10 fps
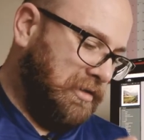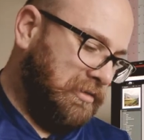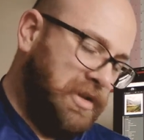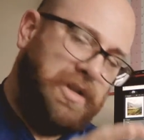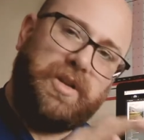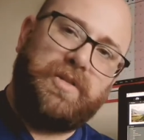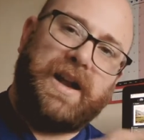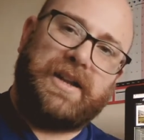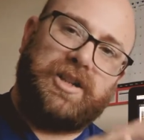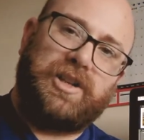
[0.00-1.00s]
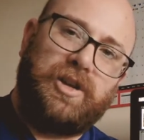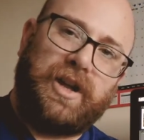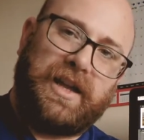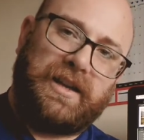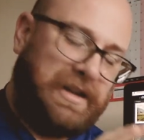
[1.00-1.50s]
through, you're actually
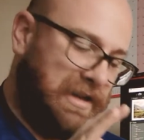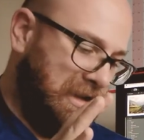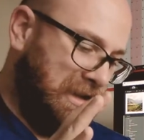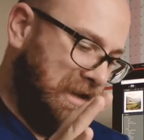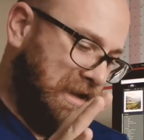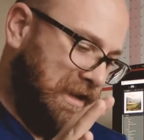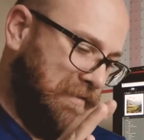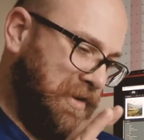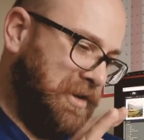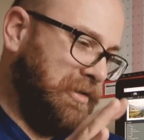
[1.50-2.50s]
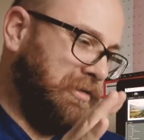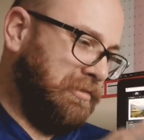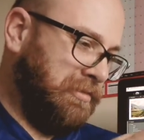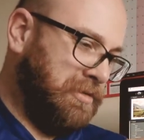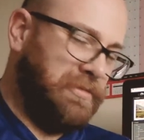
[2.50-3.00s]
looking when you look
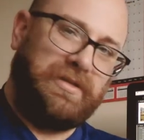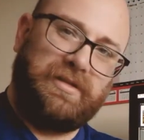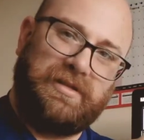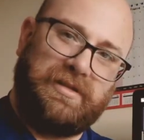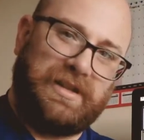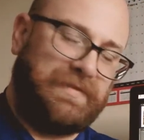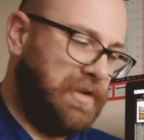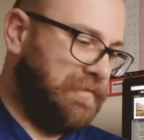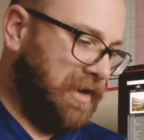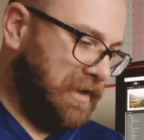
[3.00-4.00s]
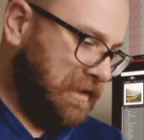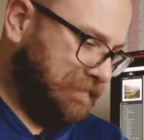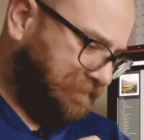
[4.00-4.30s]
through this viewfinder.